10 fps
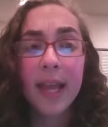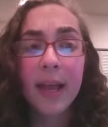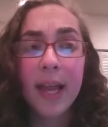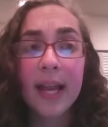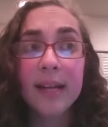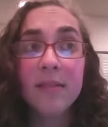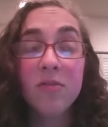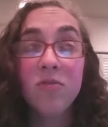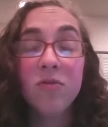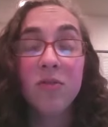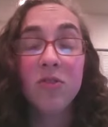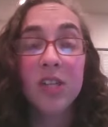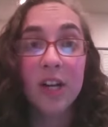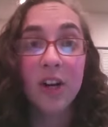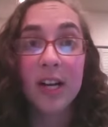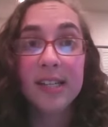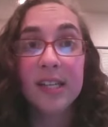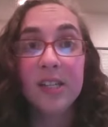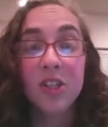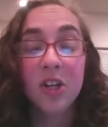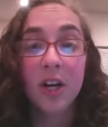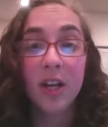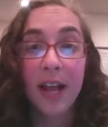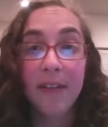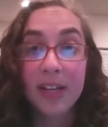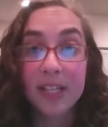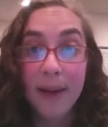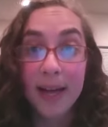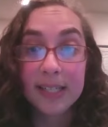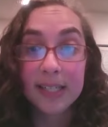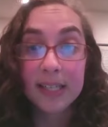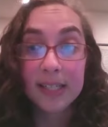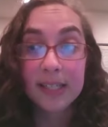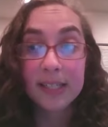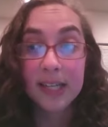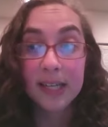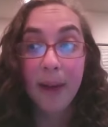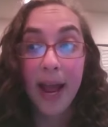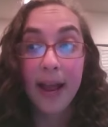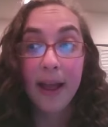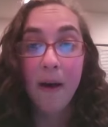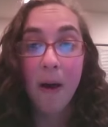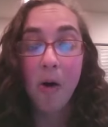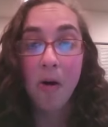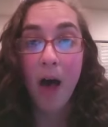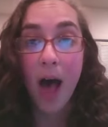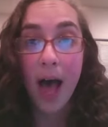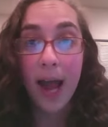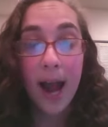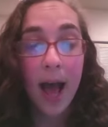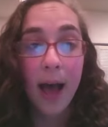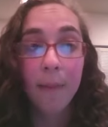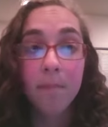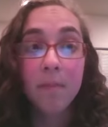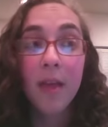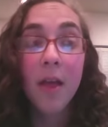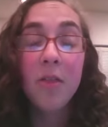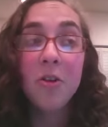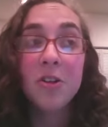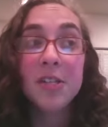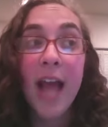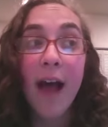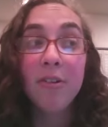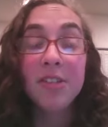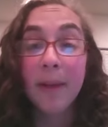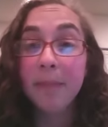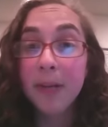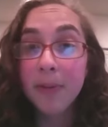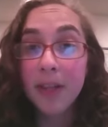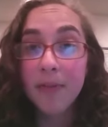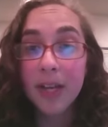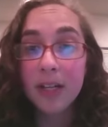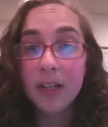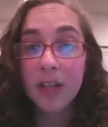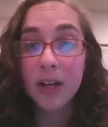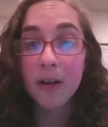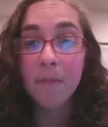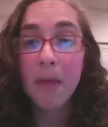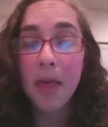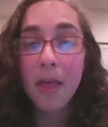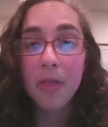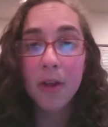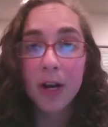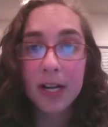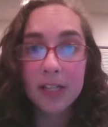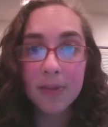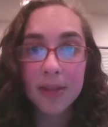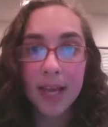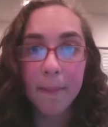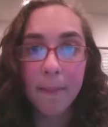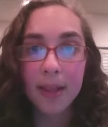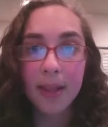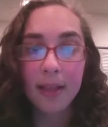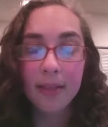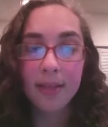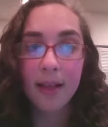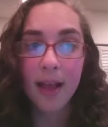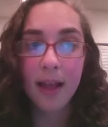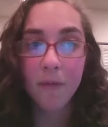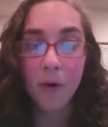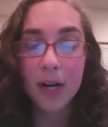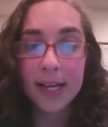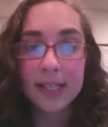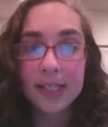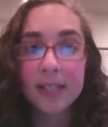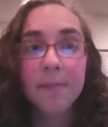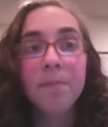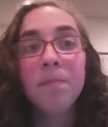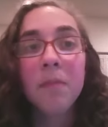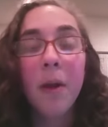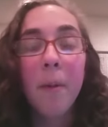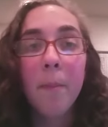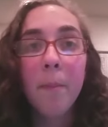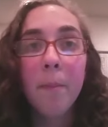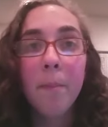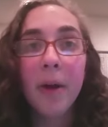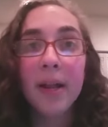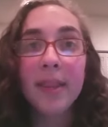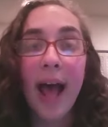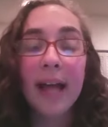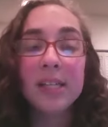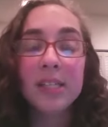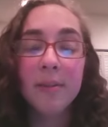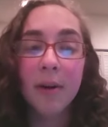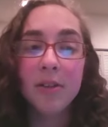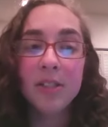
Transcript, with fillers: it decreases your life expectancy by a lot. Um, there's now some people living into their 30s with it, but and 40s, but that's the most